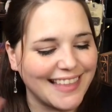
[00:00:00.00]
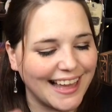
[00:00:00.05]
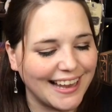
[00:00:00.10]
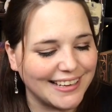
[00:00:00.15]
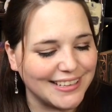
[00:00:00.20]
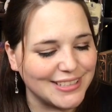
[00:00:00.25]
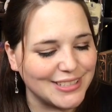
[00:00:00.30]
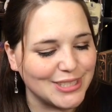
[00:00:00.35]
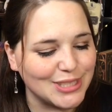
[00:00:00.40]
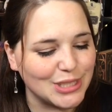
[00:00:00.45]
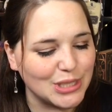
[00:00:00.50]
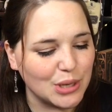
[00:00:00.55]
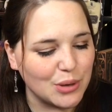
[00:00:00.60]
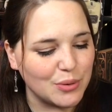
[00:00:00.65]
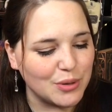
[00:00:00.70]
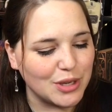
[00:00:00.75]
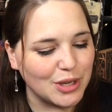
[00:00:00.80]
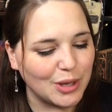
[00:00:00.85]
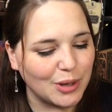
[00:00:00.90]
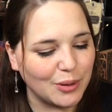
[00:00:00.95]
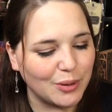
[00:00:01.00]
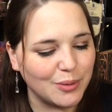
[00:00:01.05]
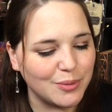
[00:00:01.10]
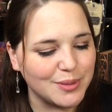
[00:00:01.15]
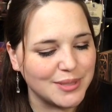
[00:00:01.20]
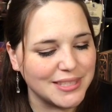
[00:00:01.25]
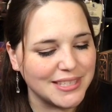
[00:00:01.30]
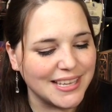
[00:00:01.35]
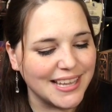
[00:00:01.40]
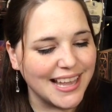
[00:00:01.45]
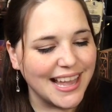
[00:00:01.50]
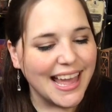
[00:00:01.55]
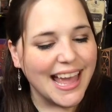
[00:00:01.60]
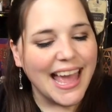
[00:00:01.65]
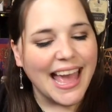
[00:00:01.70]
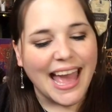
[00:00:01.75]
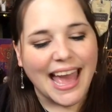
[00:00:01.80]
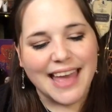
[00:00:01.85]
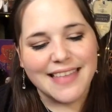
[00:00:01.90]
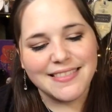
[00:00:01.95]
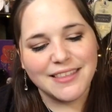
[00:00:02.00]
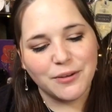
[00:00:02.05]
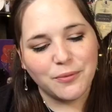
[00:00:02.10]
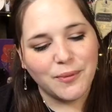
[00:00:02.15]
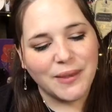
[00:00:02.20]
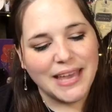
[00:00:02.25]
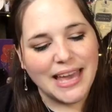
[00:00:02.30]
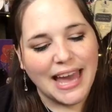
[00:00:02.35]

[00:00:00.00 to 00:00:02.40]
That is so cute. And then we